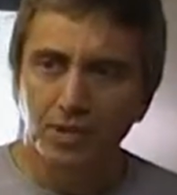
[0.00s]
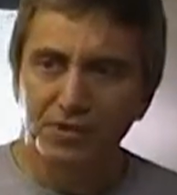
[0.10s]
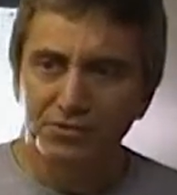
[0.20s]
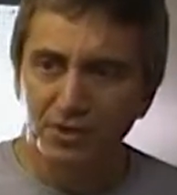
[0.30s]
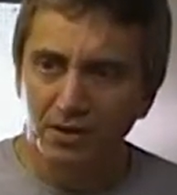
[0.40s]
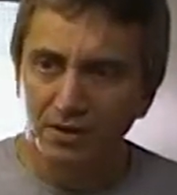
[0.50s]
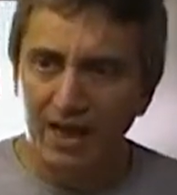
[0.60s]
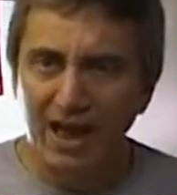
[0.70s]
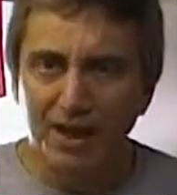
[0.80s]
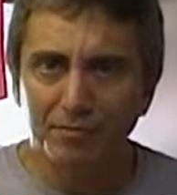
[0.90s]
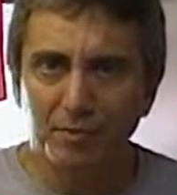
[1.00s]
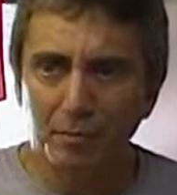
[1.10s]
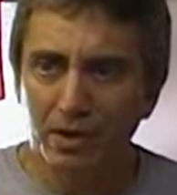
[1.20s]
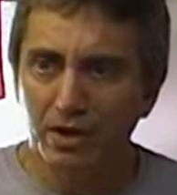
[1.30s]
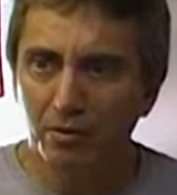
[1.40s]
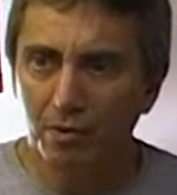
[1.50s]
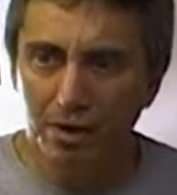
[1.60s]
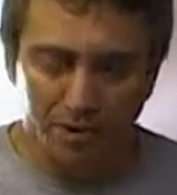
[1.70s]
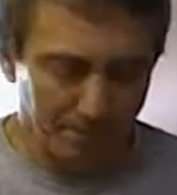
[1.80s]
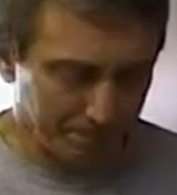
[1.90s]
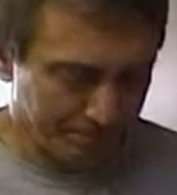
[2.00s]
that's it they have the money already